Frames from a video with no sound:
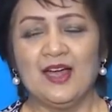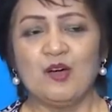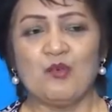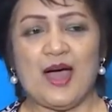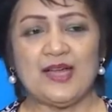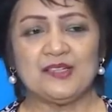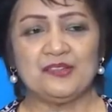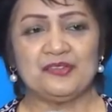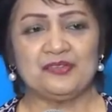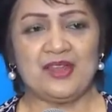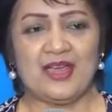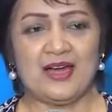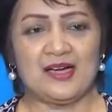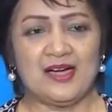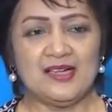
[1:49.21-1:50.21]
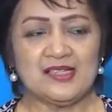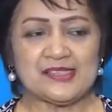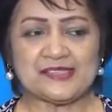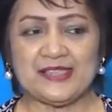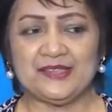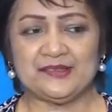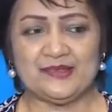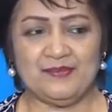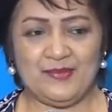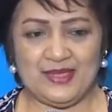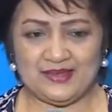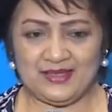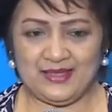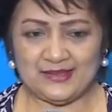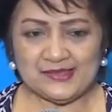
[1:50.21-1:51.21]
one of their center
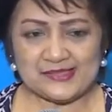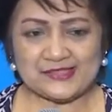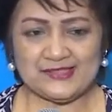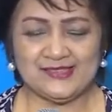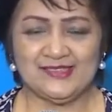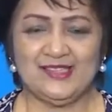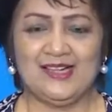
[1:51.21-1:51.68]
meetings.